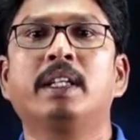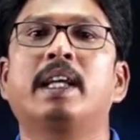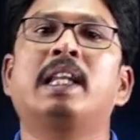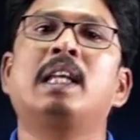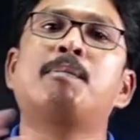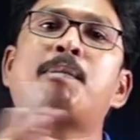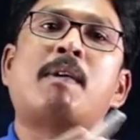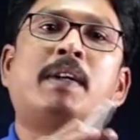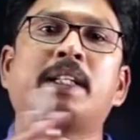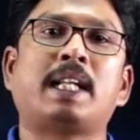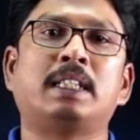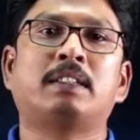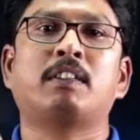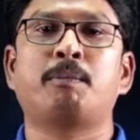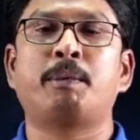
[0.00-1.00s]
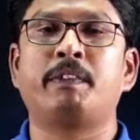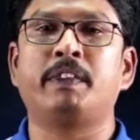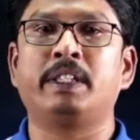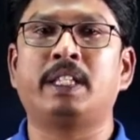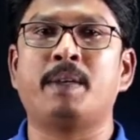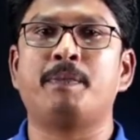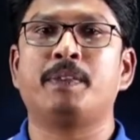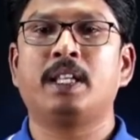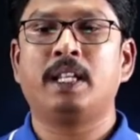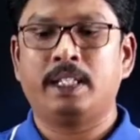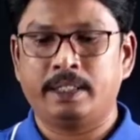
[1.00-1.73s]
any power transfer between them.